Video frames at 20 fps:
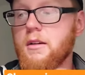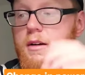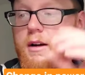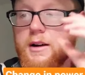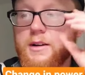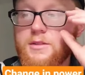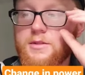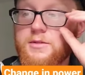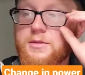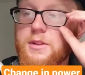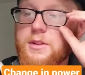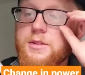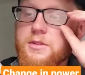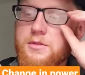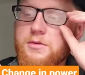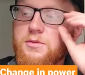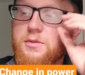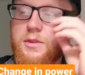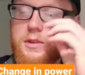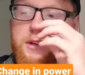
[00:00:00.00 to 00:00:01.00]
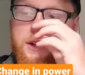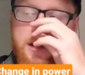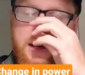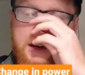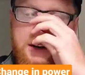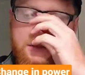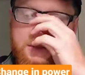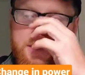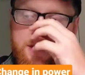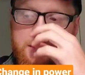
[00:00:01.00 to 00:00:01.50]
Right, and so this is really
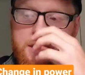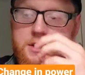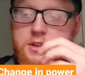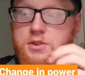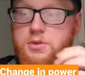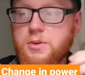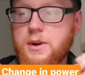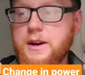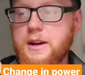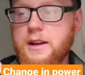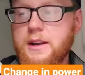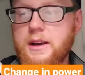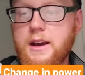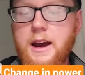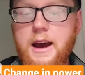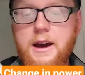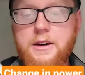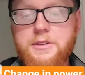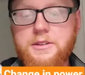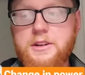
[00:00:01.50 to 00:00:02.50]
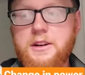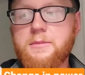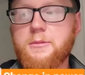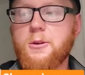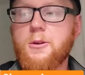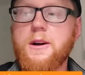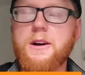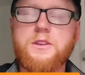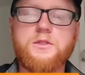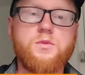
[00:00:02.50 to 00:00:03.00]
kind of accentuating how the
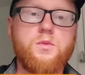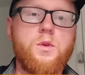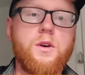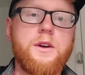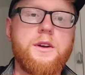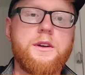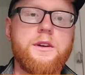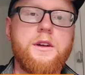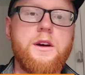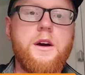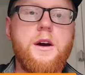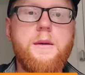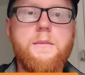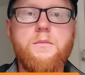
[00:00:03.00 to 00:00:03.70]
Democrats wanted